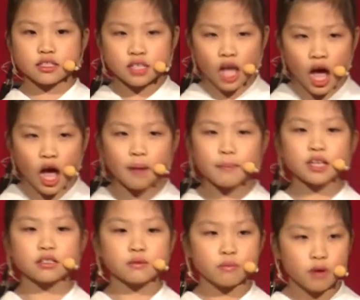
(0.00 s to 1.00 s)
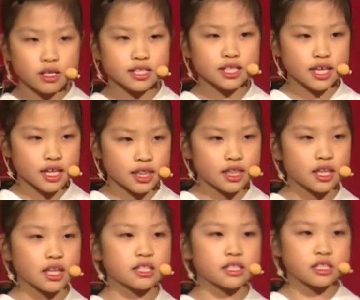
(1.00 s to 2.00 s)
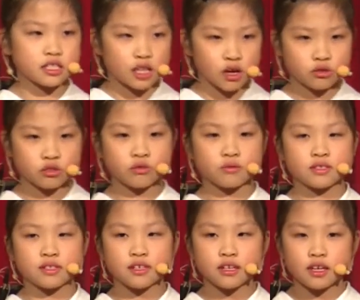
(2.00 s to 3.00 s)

Thomas was in his snowsuits.